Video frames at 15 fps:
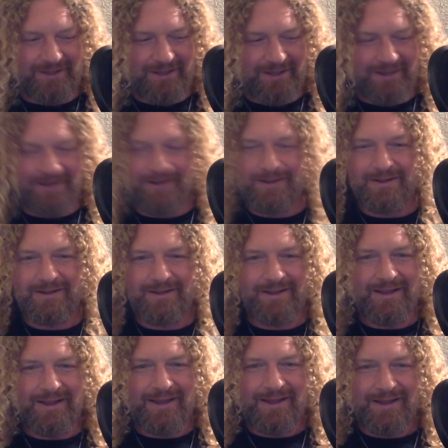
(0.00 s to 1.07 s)
the
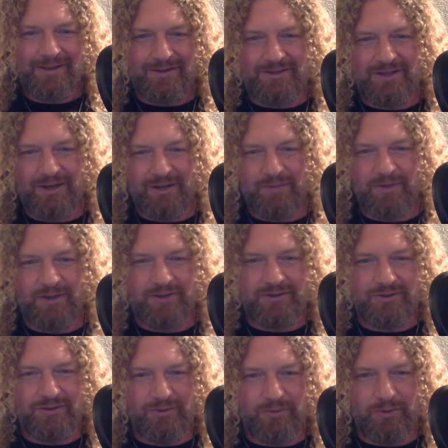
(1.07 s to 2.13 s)
the channel, but
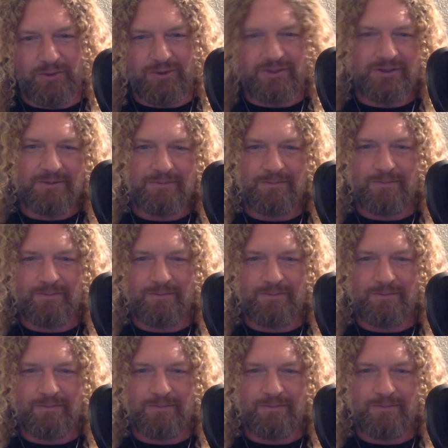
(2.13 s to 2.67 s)
also the books,